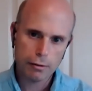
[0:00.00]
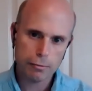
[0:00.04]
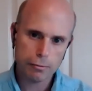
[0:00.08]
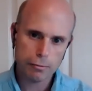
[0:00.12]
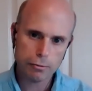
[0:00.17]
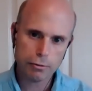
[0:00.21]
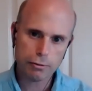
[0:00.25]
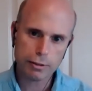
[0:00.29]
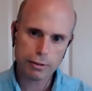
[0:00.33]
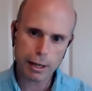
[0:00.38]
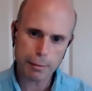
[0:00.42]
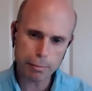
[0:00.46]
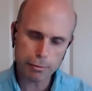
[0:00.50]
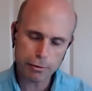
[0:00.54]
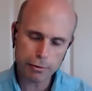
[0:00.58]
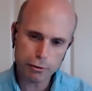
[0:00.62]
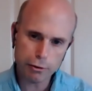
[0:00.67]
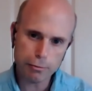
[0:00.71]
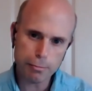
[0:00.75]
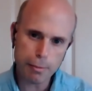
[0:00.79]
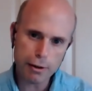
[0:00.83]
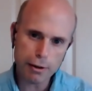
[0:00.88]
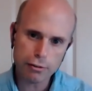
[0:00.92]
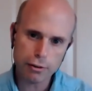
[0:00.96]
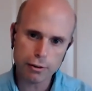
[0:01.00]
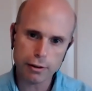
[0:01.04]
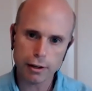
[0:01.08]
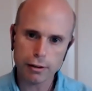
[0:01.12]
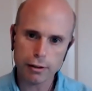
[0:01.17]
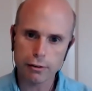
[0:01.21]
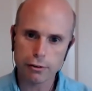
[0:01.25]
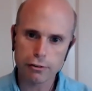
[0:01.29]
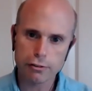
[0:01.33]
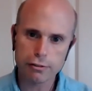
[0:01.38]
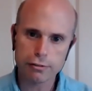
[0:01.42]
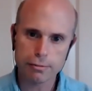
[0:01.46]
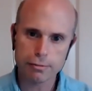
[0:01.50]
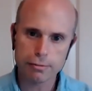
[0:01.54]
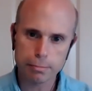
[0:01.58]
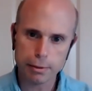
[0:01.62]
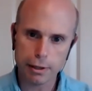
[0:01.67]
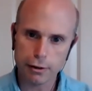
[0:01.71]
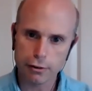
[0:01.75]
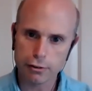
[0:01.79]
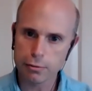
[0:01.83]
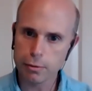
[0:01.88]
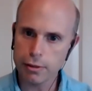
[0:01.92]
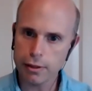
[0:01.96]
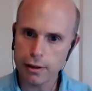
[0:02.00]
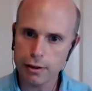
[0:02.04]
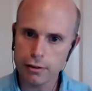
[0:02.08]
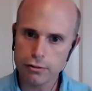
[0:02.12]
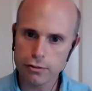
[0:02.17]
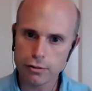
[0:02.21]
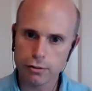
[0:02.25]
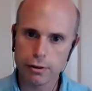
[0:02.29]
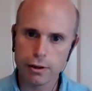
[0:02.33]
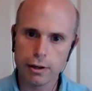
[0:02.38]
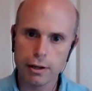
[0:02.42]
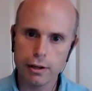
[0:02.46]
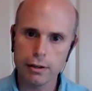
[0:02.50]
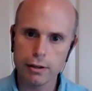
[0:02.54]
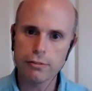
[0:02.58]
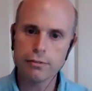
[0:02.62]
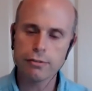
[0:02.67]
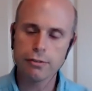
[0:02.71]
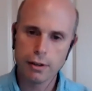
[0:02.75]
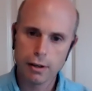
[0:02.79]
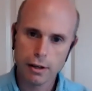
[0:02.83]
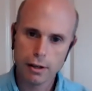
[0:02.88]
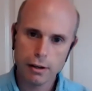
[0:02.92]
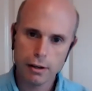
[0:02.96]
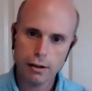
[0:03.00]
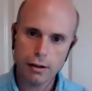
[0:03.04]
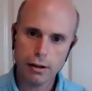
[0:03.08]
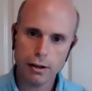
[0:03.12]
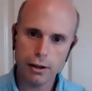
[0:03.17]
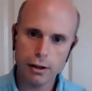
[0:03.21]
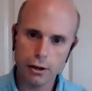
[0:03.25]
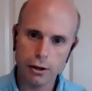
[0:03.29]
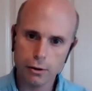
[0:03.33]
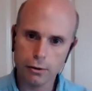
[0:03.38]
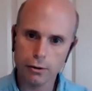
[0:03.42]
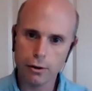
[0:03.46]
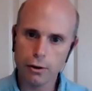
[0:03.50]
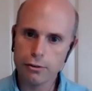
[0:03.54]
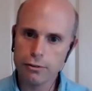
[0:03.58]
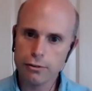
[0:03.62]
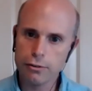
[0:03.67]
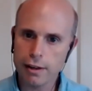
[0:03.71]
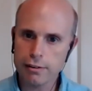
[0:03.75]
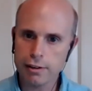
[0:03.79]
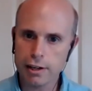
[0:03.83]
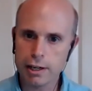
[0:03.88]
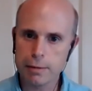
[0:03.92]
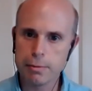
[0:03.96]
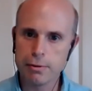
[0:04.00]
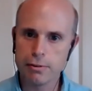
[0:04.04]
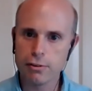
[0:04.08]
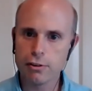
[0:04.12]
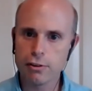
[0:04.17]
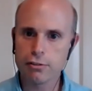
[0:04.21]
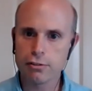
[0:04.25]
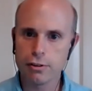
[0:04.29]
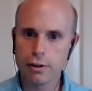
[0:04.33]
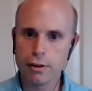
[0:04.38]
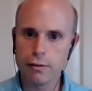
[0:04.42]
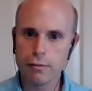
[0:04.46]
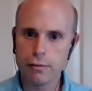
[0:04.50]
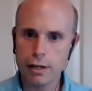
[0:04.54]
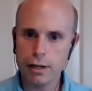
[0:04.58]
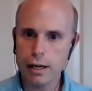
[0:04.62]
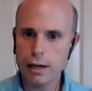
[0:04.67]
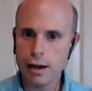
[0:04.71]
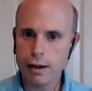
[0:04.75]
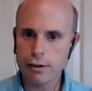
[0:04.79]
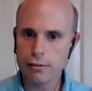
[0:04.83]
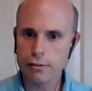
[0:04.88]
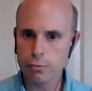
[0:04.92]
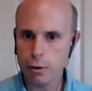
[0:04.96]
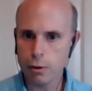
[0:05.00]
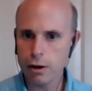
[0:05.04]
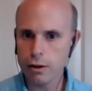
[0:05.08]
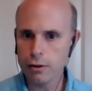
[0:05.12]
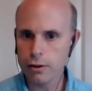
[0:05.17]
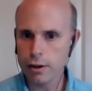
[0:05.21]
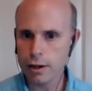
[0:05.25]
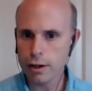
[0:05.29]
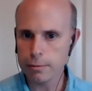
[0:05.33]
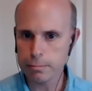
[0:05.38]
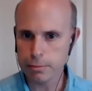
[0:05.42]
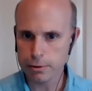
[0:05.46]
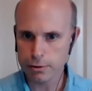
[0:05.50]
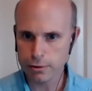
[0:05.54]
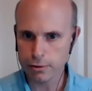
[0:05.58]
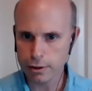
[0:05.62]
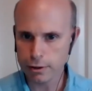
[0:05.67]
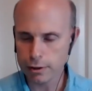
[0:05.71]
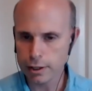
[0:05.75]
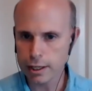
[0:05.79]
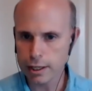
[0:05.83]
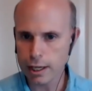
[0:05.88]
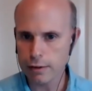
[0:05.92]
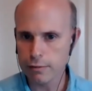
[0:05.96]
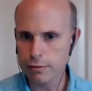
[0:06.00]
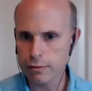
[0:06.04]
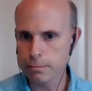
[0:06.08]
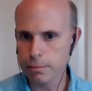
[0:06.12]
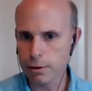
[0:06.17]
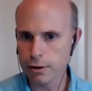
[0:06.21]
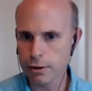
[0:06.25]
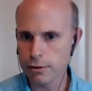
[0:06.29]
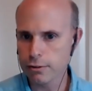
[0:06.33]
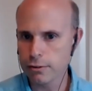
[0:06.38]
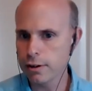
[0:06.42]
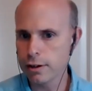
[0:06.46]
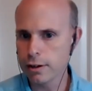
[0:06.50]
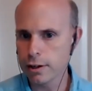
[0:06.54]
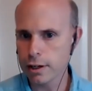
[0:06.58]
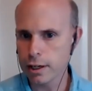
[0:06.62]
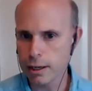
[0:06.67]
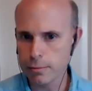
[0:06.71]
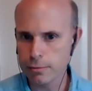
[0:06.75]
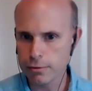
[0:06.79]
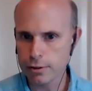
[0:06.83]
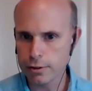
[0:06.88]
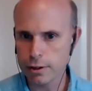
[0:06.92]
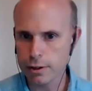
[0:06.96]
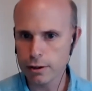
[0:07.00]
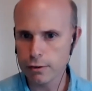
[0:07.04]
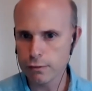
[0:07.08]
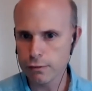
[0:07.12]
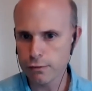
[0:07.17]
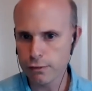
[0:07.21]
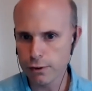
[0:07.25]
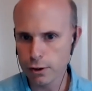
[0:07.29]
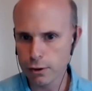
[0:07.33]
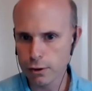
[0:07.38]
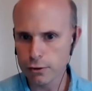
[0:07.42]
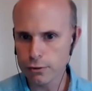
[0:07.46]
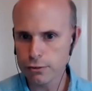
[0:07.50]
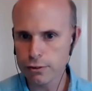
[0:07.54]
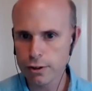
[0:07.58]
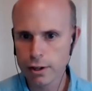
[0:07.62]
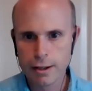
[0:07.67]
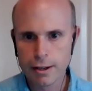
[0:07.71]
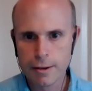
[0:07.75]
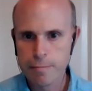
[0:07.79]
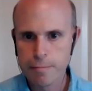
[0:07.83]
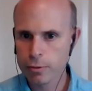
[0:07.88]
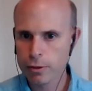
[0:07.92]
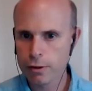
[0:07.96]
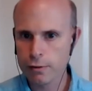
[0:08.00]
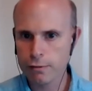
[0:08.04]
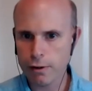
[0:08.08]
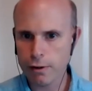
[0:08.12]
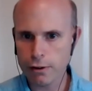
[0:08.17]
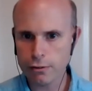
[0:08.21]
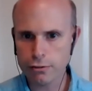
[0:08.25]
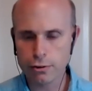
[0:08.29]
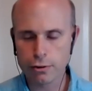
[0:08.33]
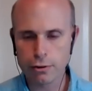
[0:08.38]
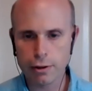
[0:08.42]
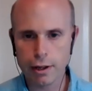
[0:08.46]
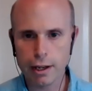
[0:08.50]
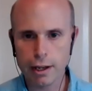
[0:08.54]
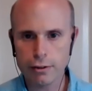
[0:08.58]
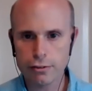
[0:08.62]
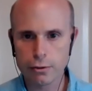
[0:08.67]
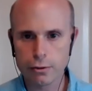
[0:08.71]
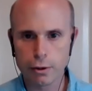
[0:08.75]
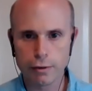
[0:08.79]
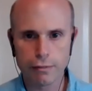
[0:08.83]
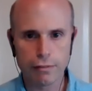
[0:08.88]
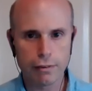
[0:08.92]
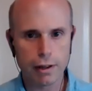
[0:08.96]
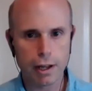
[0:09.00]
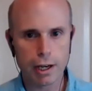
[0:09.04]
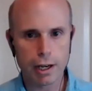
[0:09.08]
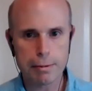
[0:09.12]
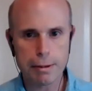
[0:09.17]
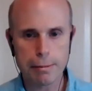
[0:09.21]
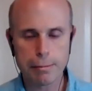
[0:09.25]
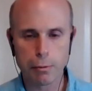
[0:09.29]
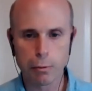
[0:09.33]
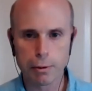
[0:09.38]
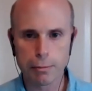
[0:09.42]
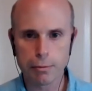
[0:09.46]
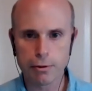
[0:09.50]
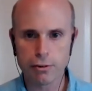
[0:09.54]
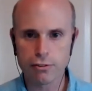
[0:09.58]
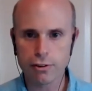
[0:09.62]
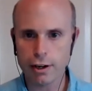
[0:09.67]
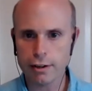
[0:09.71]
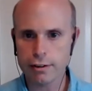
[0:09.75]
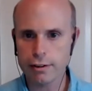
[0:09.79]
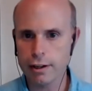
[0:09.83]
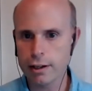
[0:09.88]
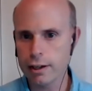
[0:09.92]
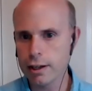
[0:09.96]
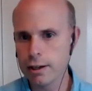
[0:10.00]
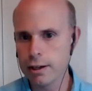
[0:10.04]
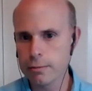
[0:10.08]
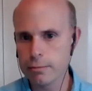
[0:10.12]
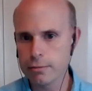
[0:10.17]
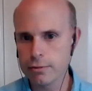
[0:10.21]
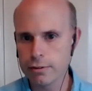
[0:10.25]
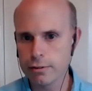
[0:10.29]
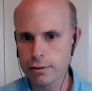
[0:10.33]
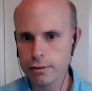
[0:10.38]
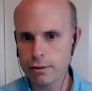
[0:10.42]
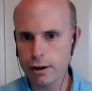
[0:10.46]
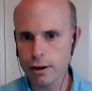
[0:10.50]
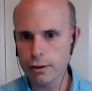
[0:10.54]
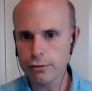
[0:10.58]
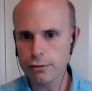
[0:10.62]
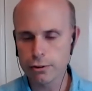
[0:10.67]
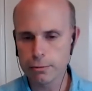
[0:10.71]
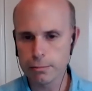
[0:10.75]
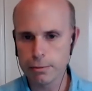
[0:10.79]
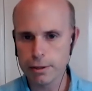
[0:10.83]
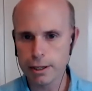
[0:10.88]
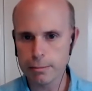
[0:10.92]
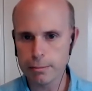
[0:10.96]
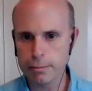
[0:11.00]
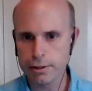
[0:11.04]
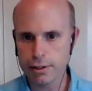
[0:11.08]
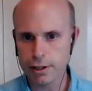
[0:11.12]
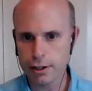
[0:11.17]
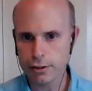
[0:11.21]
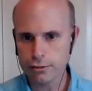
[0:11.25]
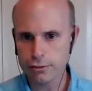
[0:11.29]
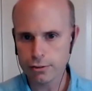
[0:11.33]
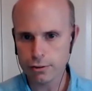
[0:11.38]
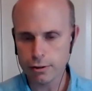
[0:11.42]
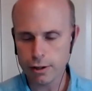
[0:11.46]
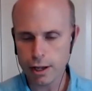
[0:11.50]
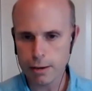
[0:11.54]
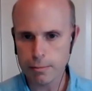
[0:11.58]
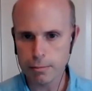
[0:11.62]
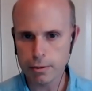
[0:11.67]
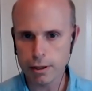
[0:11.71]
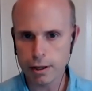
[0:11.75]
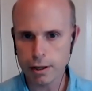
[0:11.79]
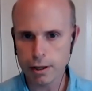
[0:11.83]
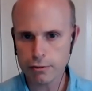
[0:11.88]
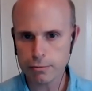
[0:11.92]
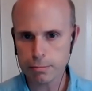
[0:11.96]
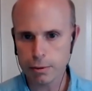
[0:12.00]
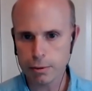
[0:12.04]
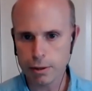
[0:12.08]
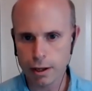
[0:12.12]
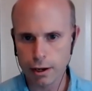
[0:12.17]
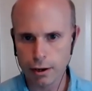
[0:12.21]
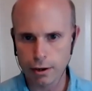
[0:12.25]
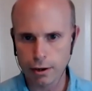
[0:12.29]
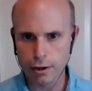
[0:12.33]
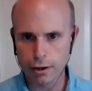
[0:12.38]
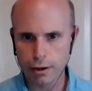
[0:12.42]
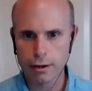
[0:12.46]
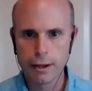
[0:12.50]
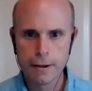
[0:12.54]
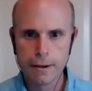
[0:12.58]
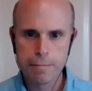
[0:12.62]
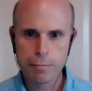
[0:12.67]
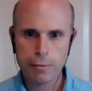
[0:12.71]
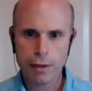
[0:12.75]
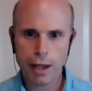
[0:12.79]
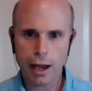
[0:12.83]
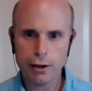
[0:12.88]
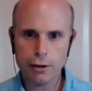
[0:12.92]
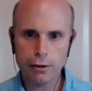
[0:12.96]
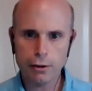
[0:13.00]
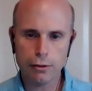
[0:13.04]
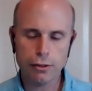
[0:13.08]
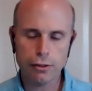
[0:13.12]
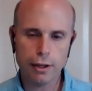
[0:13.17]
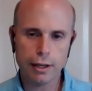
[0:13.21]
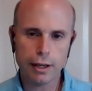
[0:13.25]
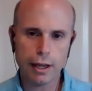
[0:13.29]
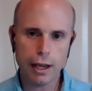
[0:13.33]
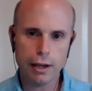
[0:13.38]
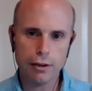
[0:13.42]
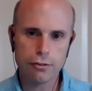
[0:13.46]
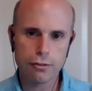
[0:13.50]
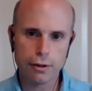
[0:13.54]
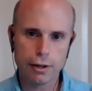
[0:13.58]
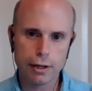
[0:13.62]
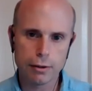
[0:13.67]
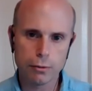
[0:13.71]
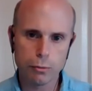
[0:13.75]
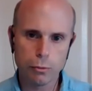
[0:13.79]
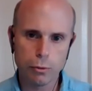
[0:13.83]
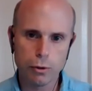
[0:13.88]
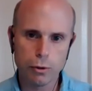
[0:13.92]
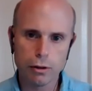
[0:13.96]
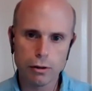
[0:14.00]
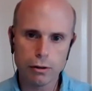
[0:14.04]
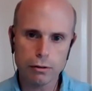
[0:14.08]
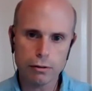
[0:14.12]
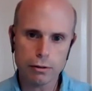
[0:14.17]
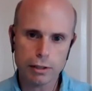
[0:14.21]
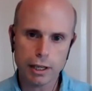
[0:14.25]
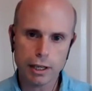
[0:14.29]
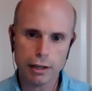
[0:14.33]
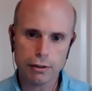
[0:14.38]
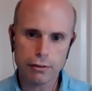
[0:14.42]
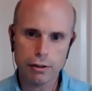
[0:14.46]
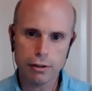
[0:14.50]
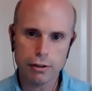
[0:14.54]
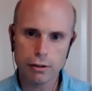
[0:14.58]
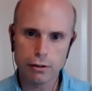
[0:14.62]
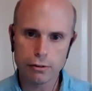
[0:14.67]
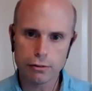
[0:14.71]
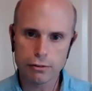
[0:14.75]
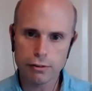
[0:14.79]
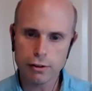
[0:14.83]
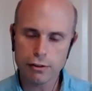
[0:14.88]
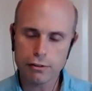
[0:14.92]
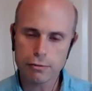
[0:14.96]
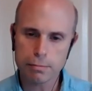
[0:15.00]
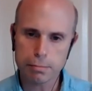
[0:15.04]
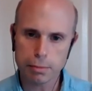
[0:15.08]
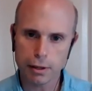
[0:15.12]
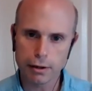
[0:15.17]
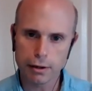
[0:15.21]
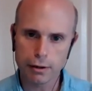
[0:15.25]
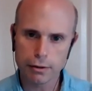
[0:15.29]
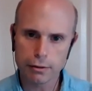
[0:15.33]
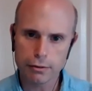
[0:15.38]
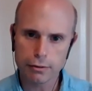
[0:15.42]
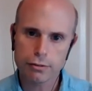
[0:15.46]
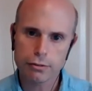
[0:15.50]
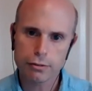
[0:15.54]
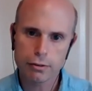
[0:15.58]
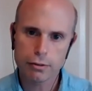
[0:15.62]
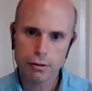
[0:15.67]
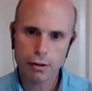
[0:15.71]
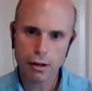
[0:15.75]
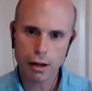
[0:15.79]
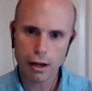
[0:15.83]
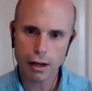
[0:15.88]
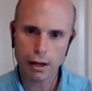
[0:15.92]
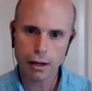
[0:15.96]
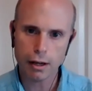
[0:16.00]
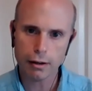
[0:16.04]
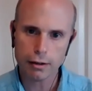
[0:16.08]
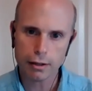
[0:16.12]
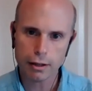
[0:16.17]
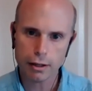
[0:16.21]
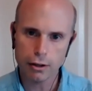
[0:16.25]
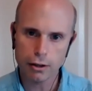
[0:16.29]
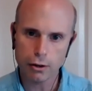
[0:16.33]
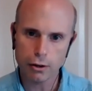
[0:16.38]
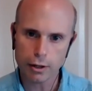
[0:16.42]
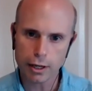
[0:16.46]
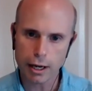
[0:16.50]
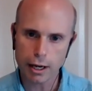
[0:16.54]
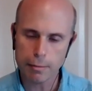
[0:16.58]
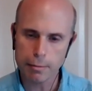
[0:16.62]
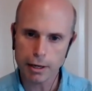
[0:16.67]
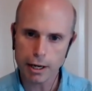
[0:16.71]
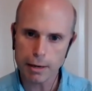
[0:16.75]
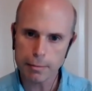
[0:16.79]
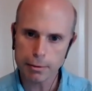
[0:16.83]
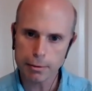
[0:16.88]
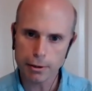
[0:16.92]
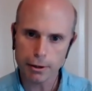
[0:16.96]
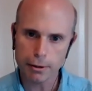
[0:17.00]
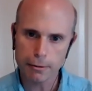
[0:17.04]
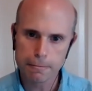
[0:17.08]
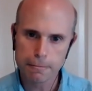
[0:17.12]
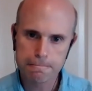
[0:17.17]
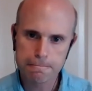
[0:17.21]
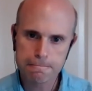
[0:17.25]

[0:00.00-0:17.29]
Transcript: A couple, you mentioned that there's players with injuries. You know, those, that's at a position of need as well, that particularly Kevin Partida comes in and fills. Foster Langsdorf, a lot of people were projecting him to also be a potential M L S player. How do you think Adrian will get to use these players, uh, you know, coming up here?